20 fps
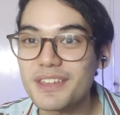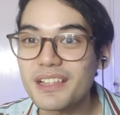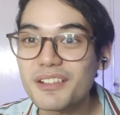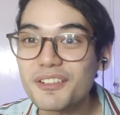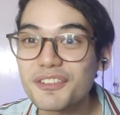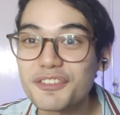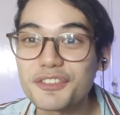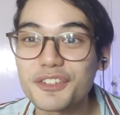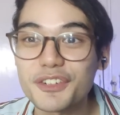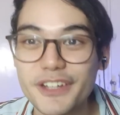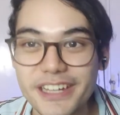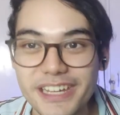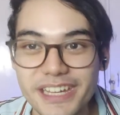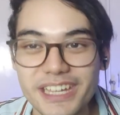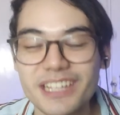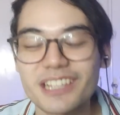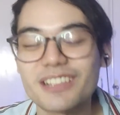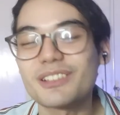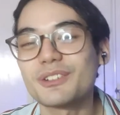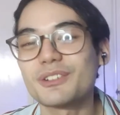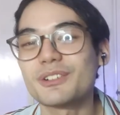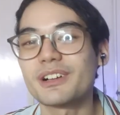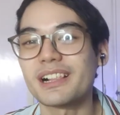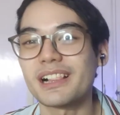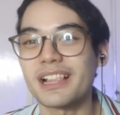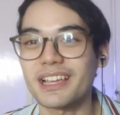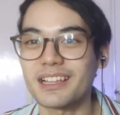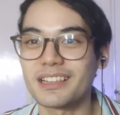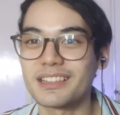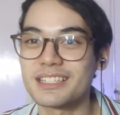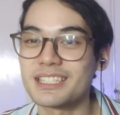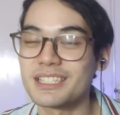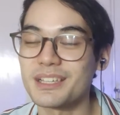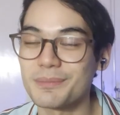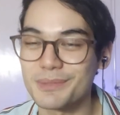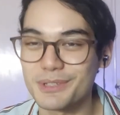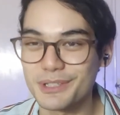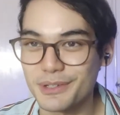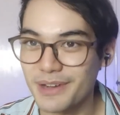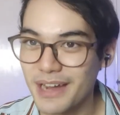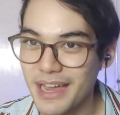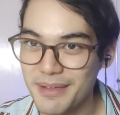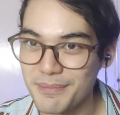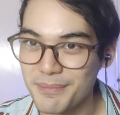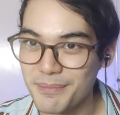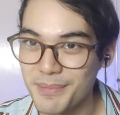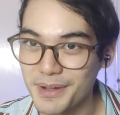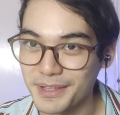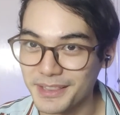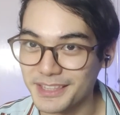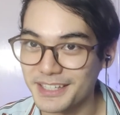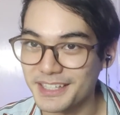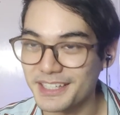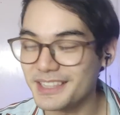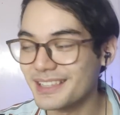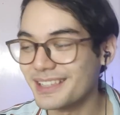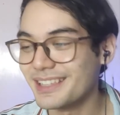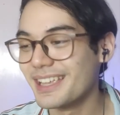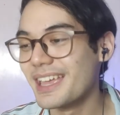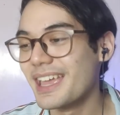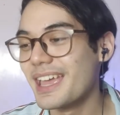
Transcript: feel free to click the subscribe button.